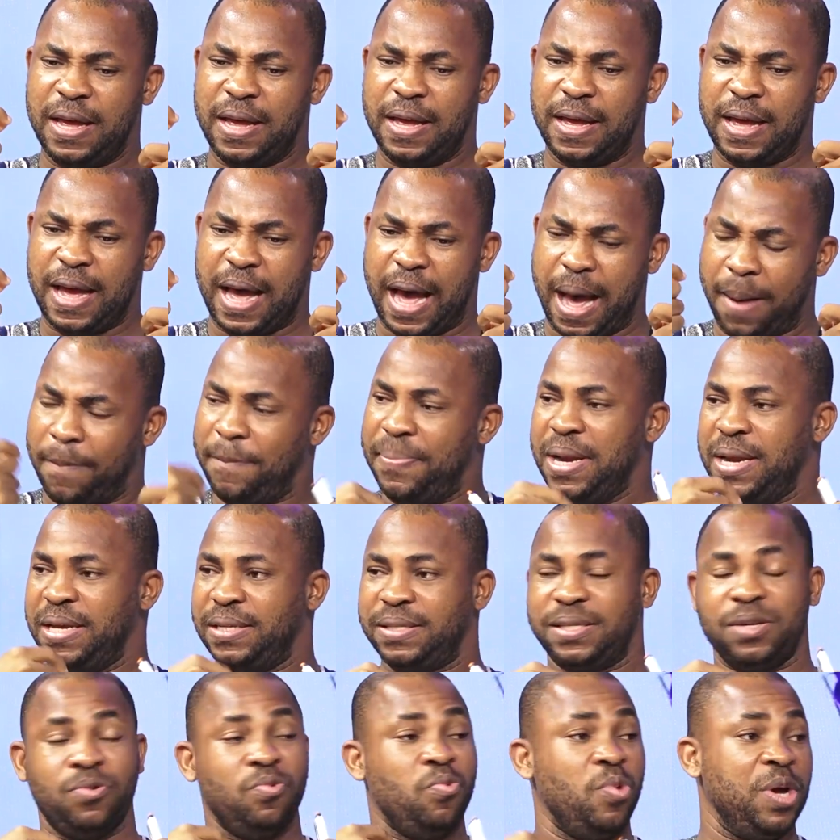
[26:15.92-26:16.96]

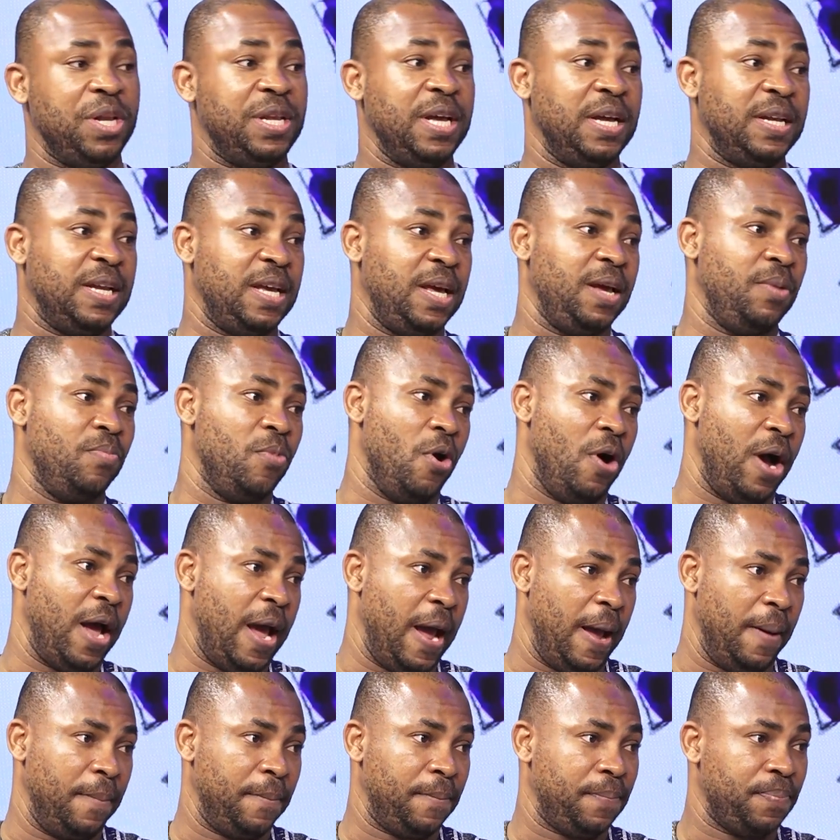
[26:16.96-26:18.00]
ability within him or her.
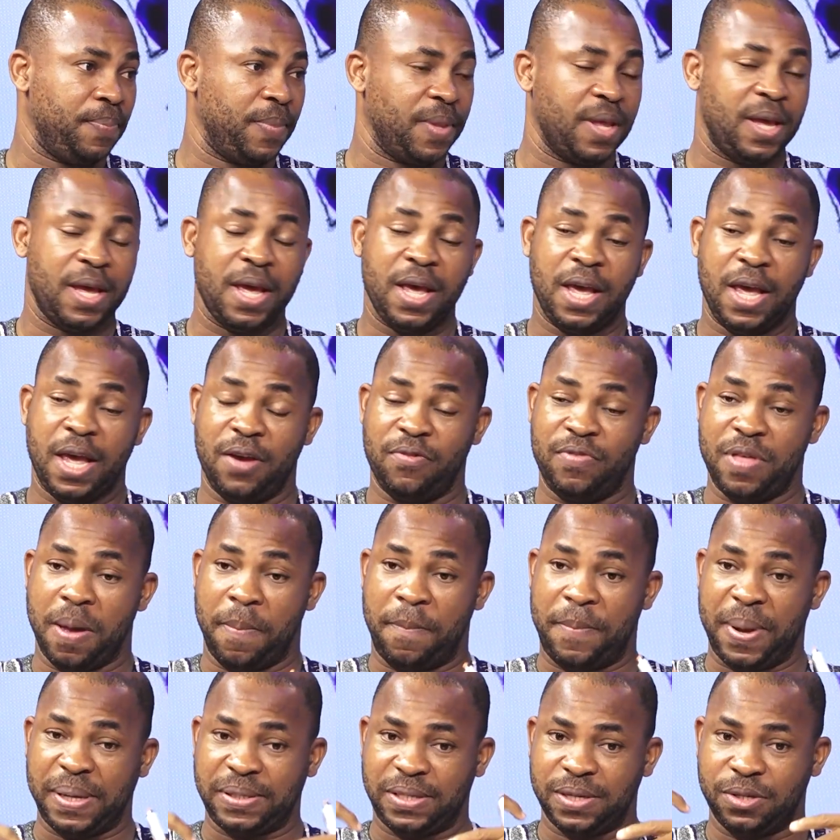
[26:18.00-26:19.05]
If the
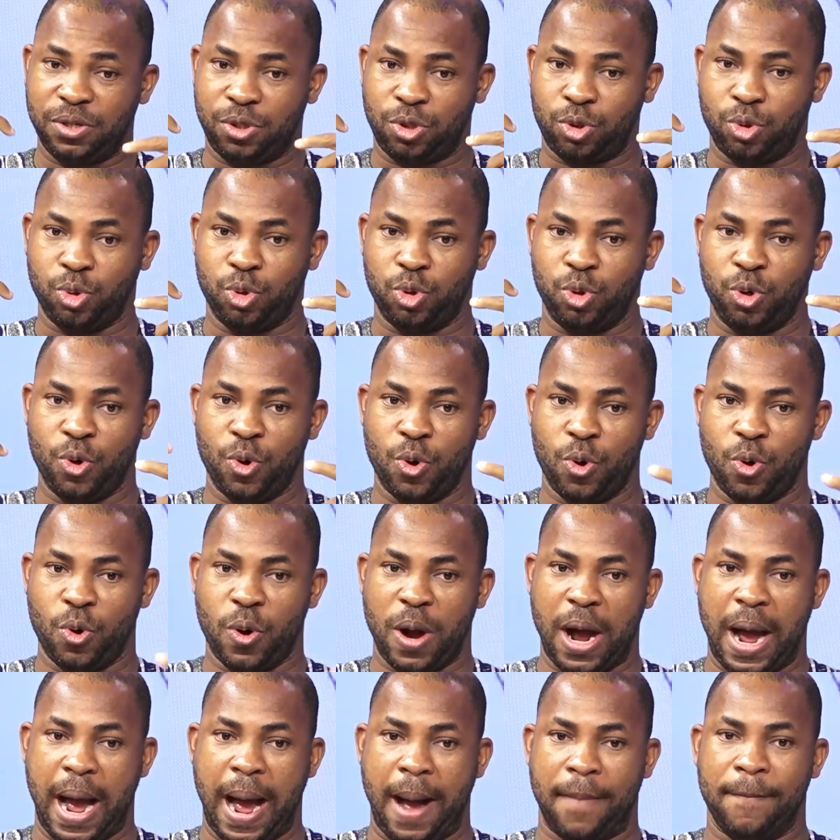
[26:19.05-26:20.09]
person should know
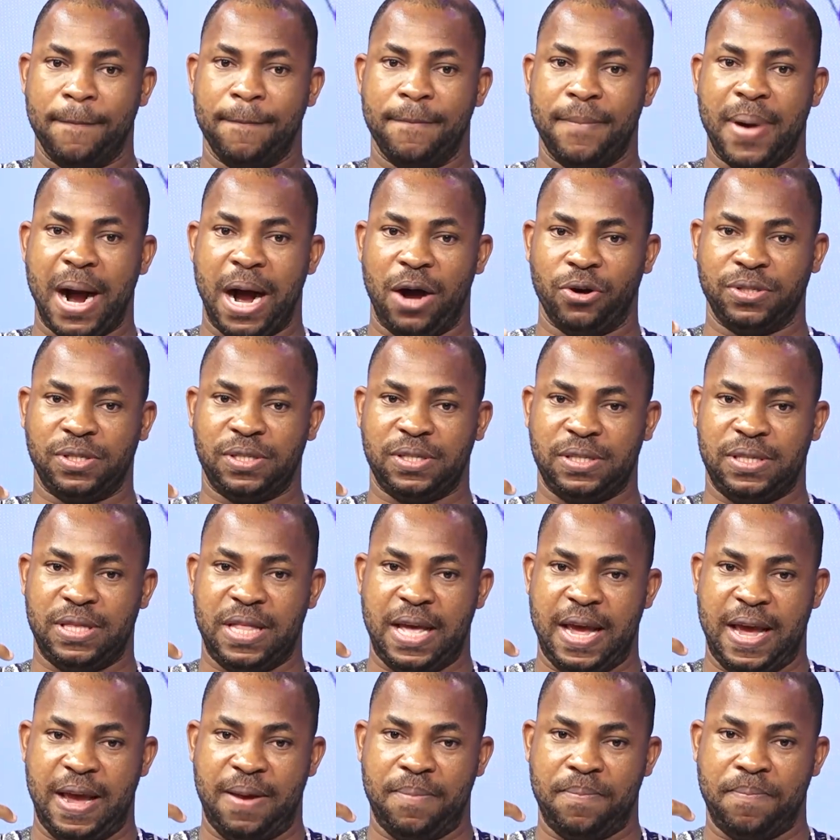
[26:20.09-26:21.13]
about
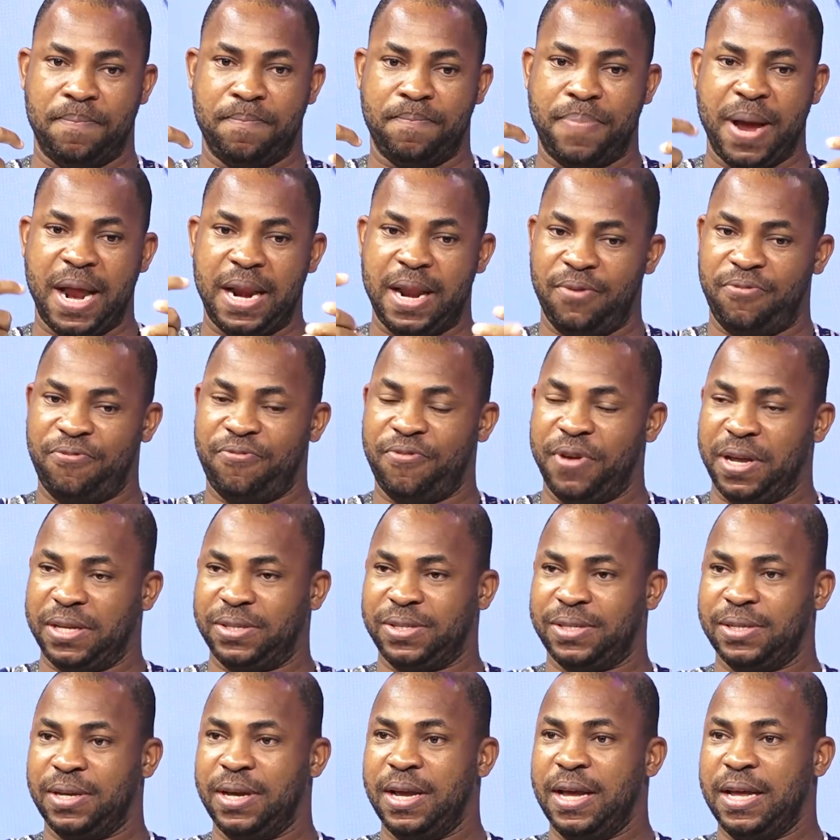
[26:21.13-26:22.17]
the
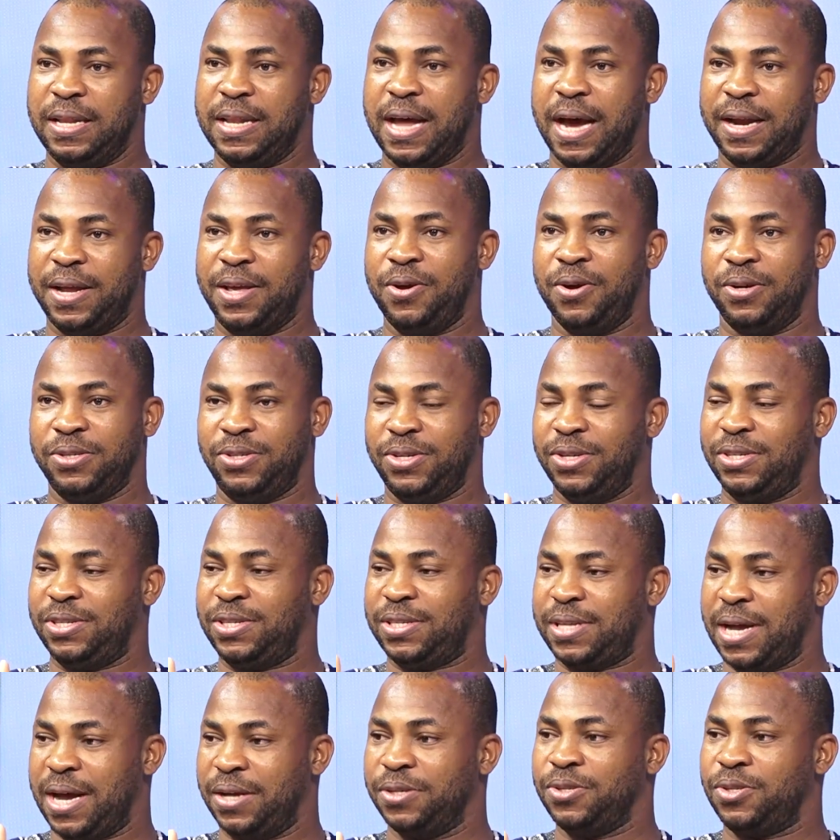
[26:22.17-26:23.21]
benefits that he or she
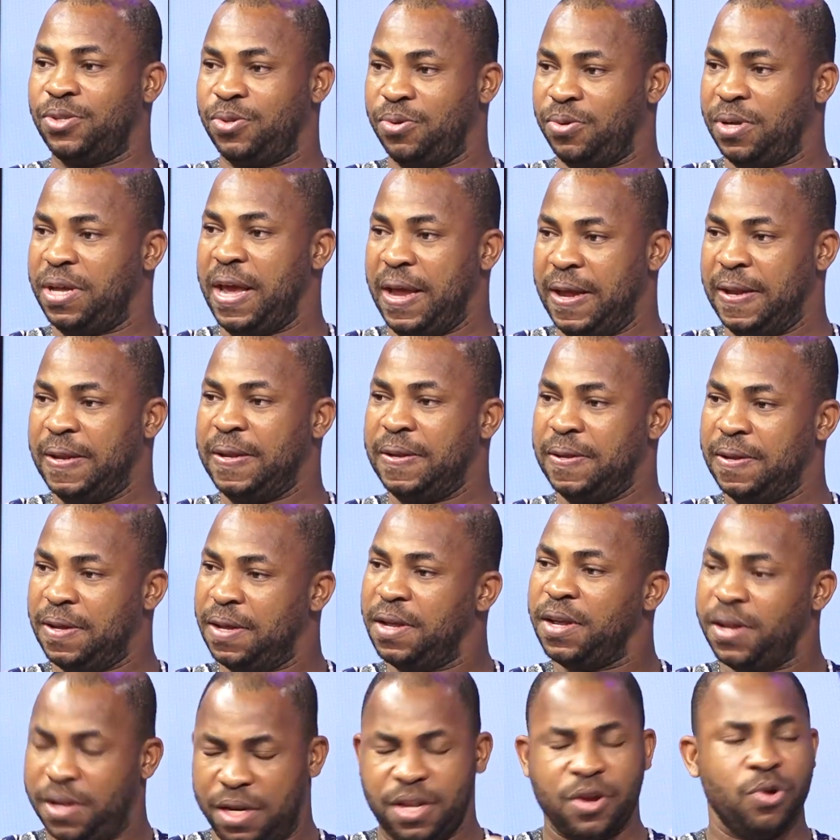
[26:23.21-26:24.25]
stands to gain,
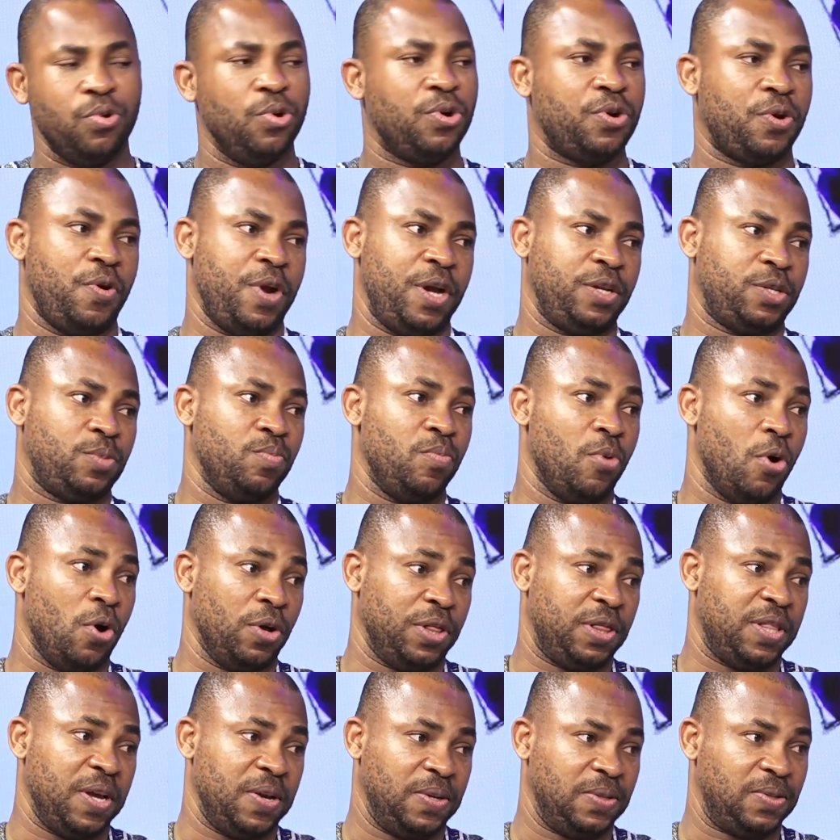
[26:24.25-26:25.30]
they will create more
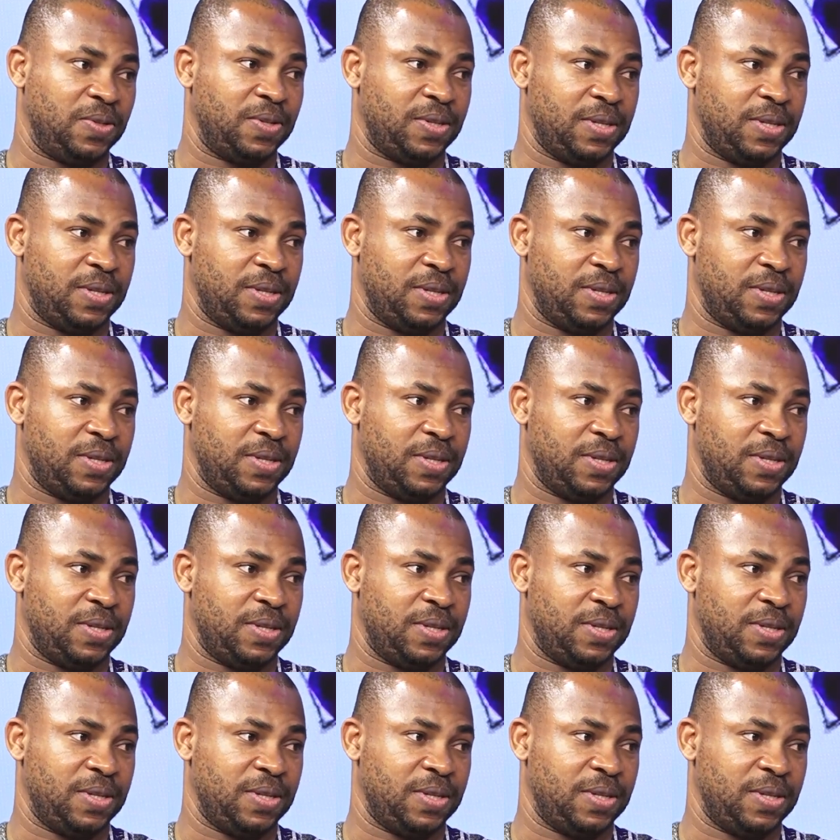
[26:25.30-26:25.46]
things.